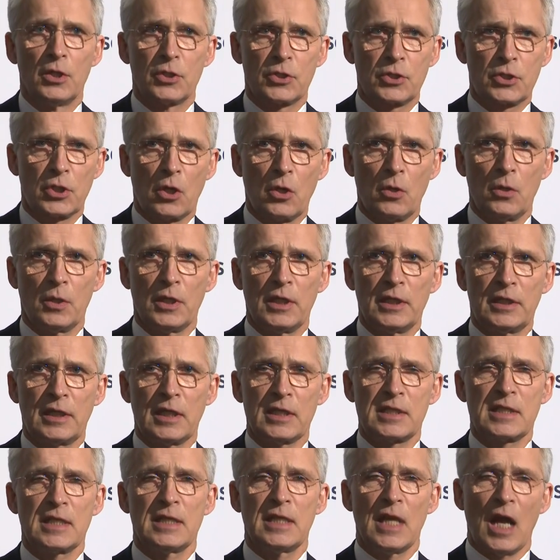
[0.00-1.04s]
So it
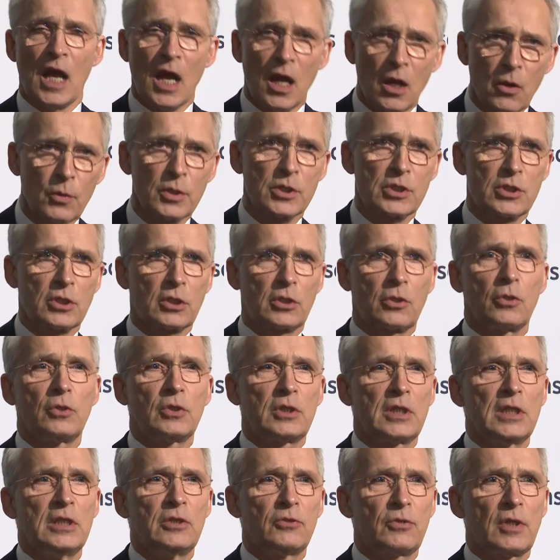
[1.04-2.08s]
is in our
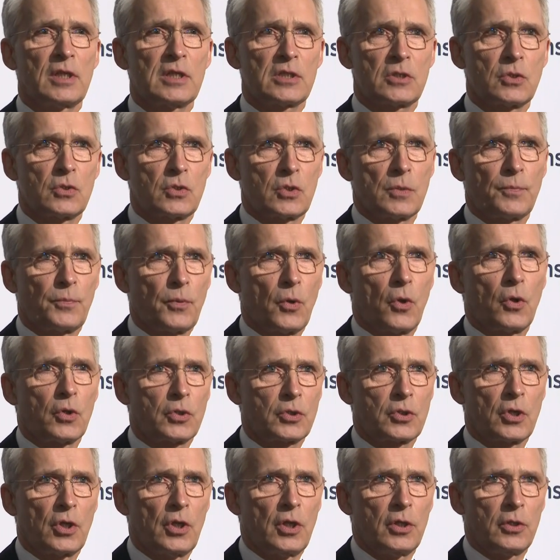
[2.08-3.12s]
security interest to support
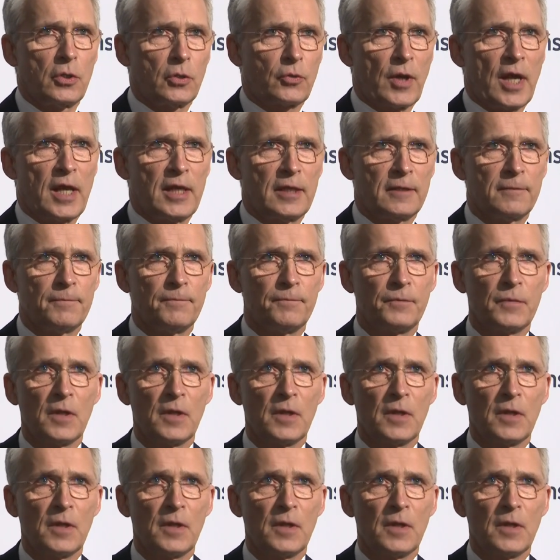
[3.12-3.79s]
Ukraine.